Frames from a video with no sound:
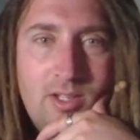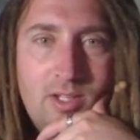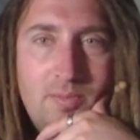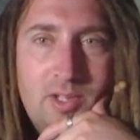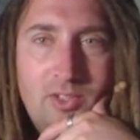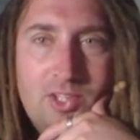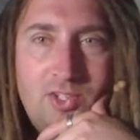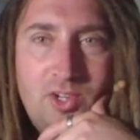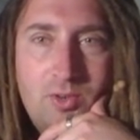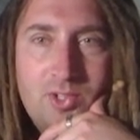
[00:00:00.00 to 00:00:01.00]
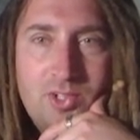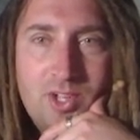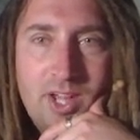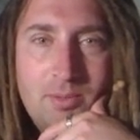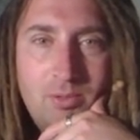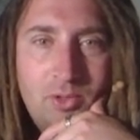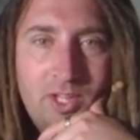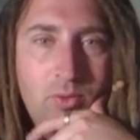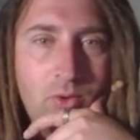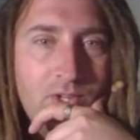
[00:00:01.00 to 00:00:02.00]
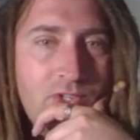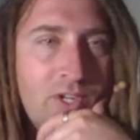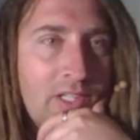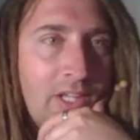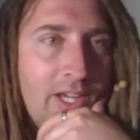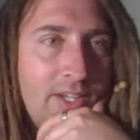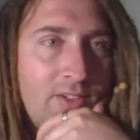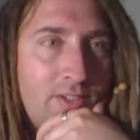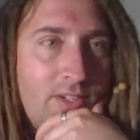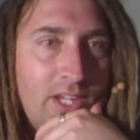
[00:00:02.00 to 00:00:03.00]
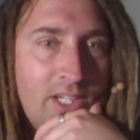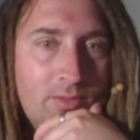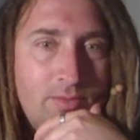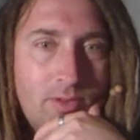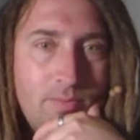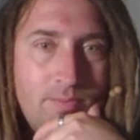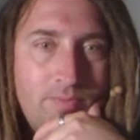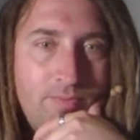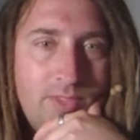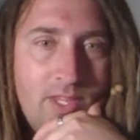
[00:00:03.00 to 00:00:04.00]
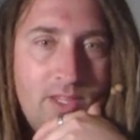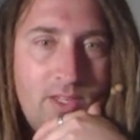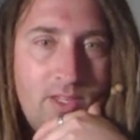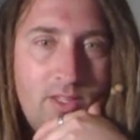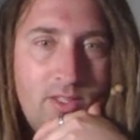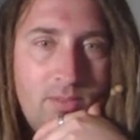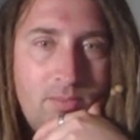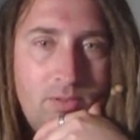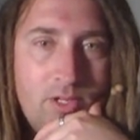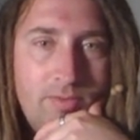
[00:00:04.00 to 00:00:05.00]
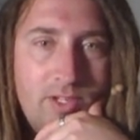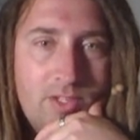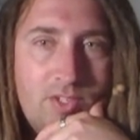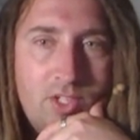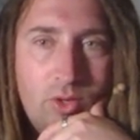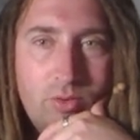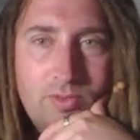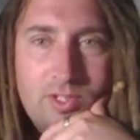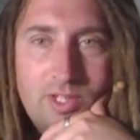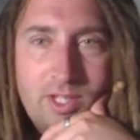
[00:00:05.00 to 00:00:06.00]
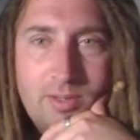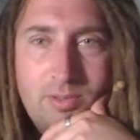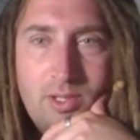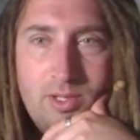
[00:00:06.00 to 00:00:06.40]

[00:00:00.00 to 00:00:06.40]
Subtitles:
Alessio Rastani pulled that one trend line taken from the previous COVID dip